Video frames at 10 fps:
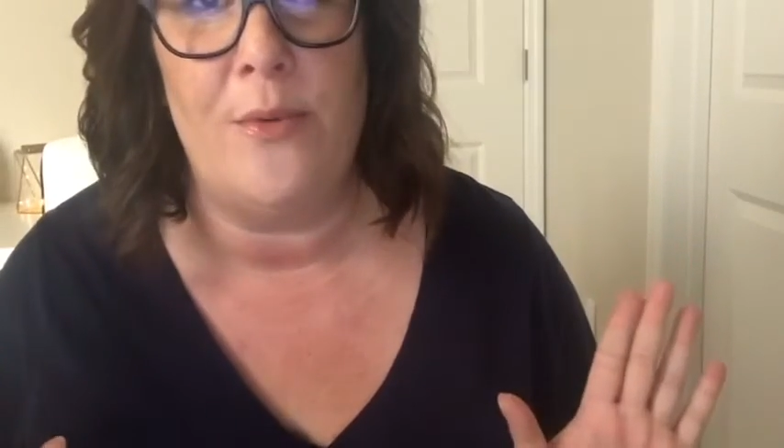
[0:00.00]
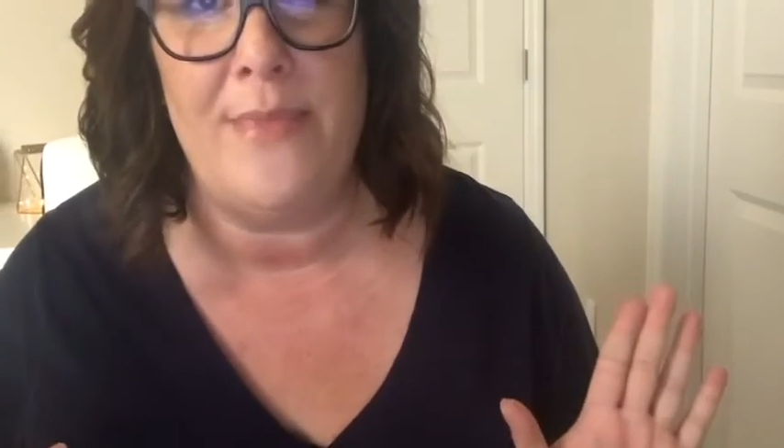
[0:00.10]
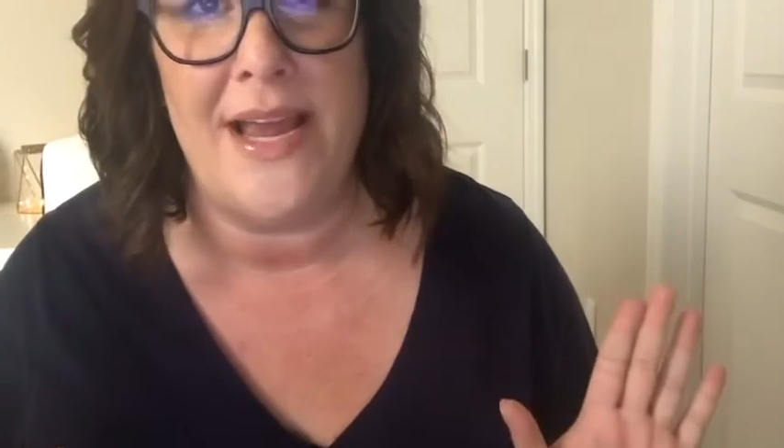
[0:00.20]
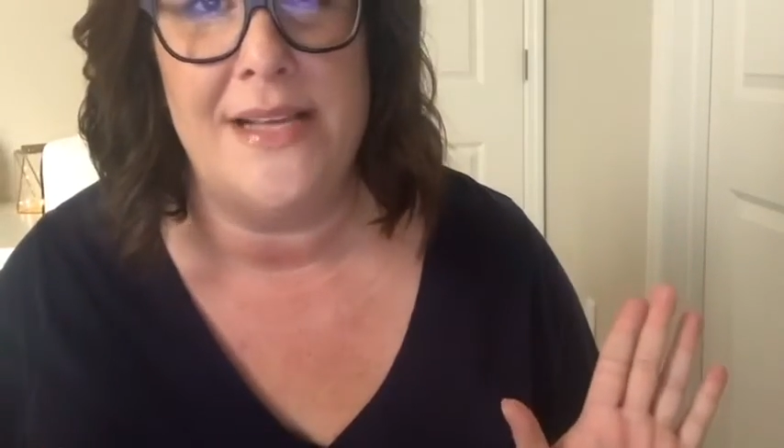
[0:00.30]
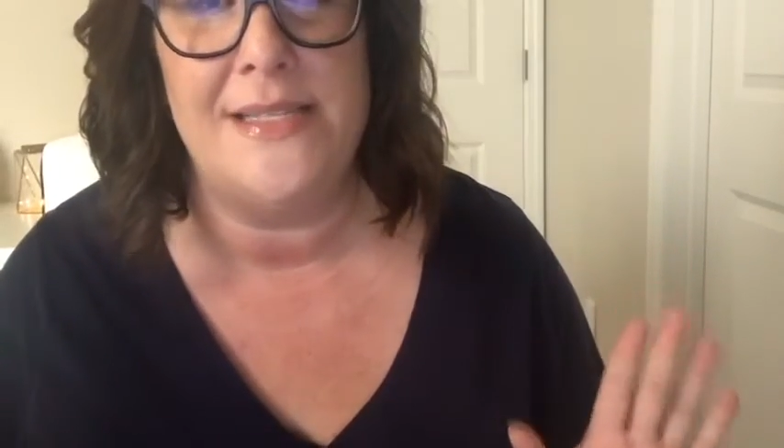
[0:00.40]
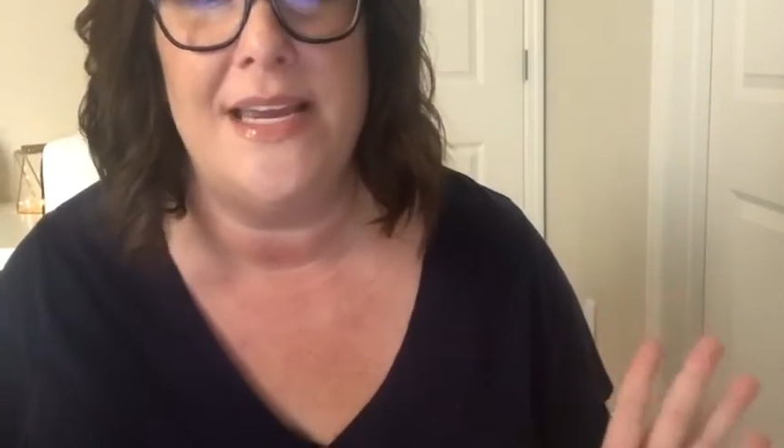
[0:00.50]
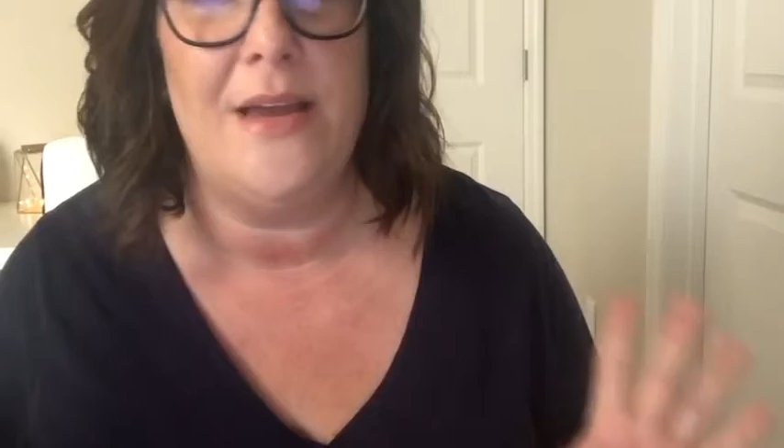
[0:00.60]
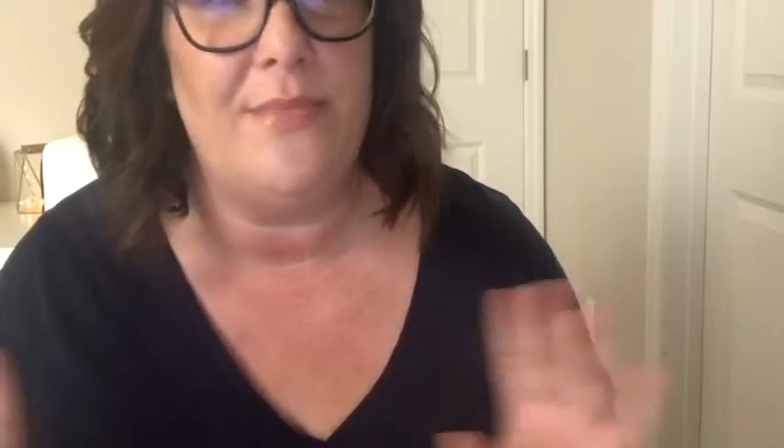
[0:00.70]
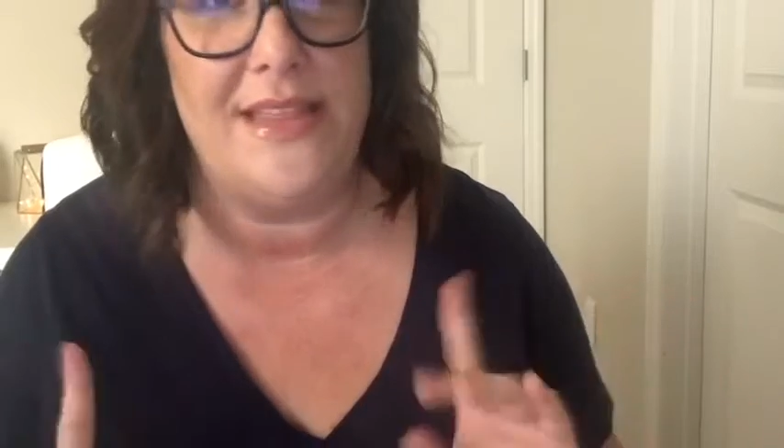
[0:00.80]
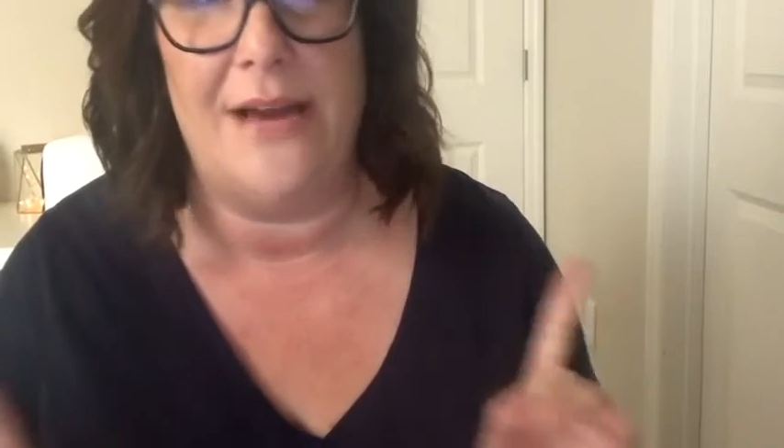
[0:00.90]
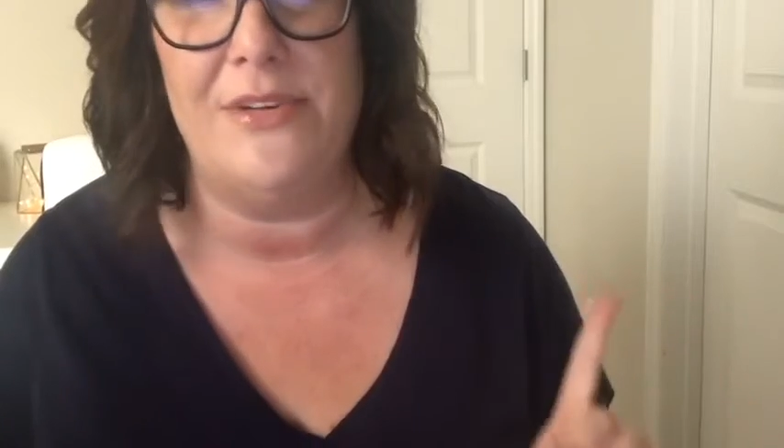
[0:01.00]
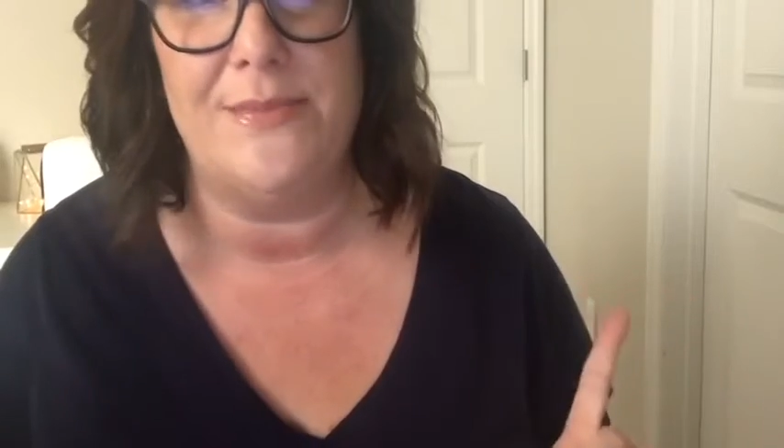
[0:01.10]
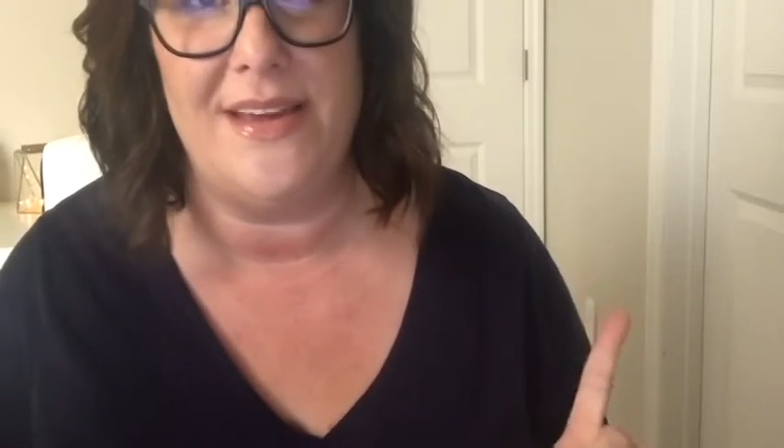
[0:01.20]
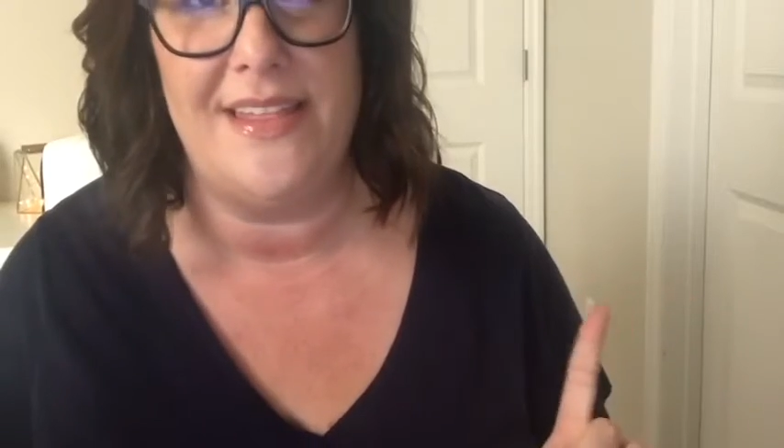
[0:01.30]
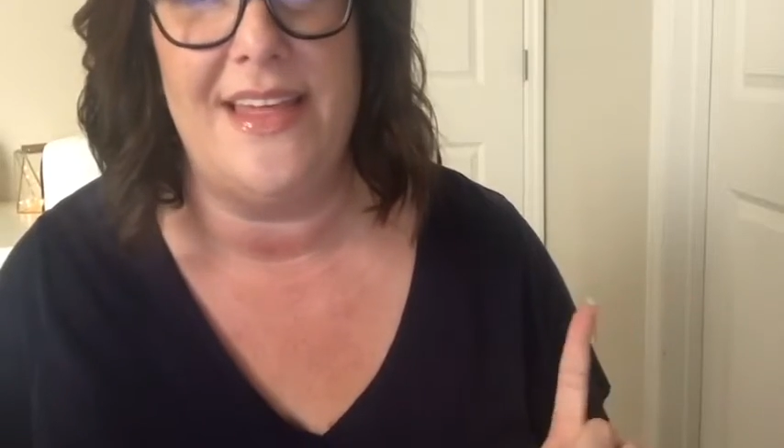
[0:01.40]
amazing, but that
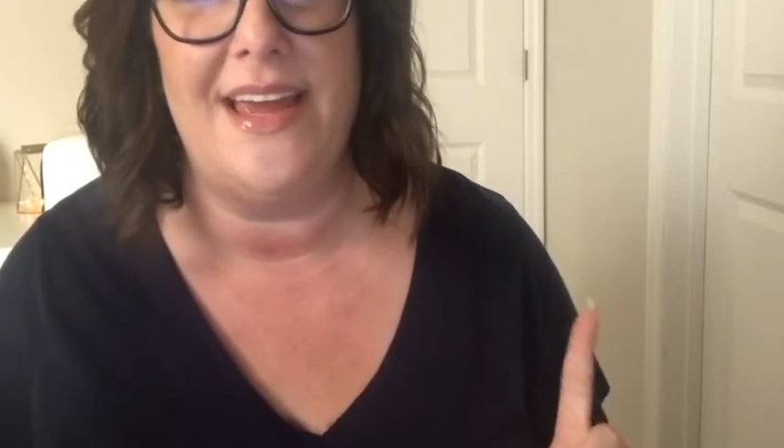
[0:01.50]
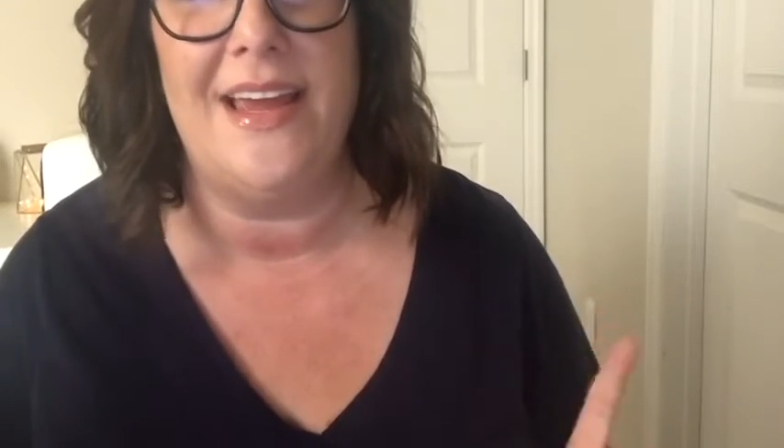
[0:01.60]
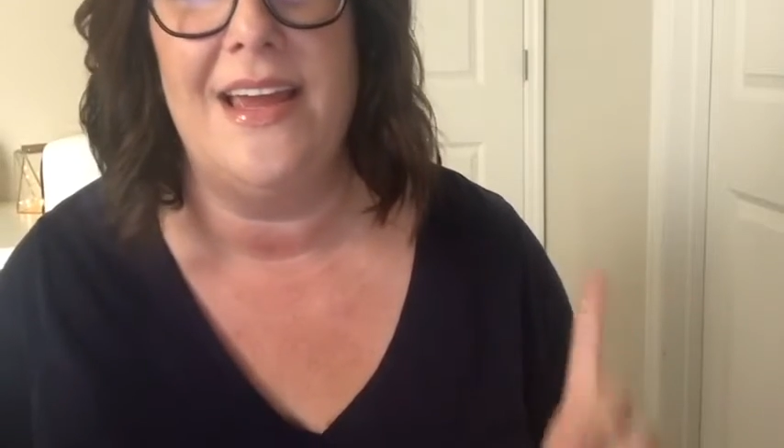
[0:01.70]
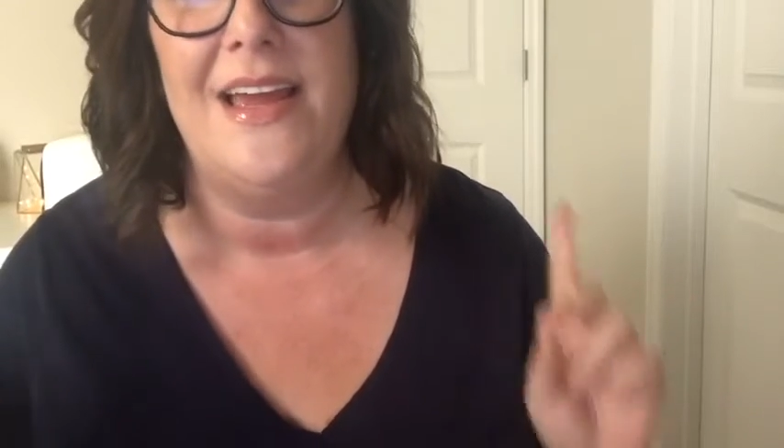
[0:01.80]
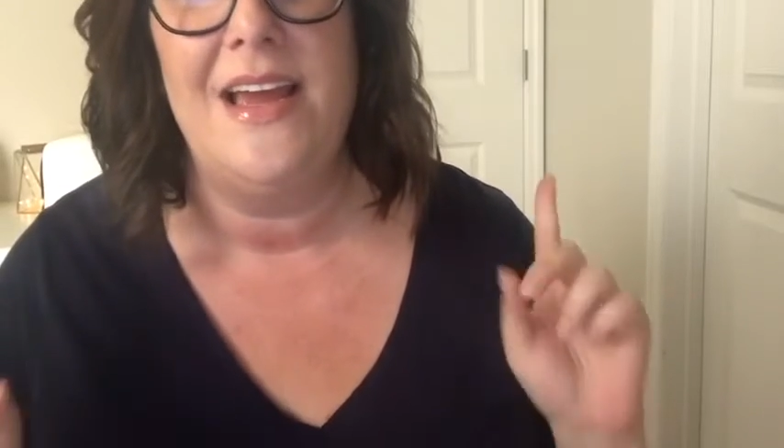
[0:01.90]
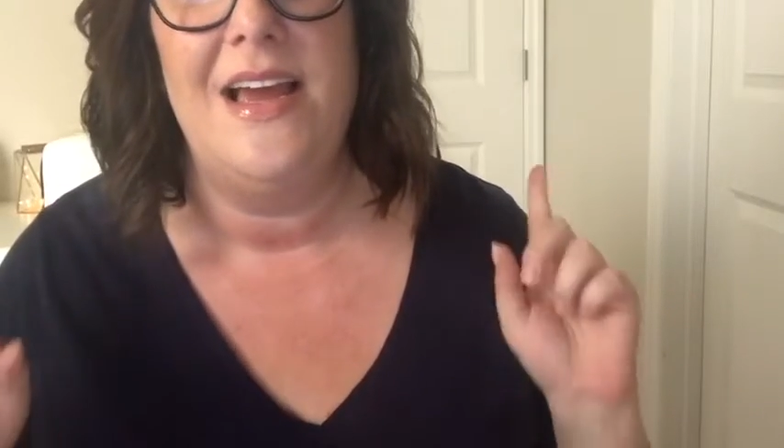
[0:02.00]
was my thing.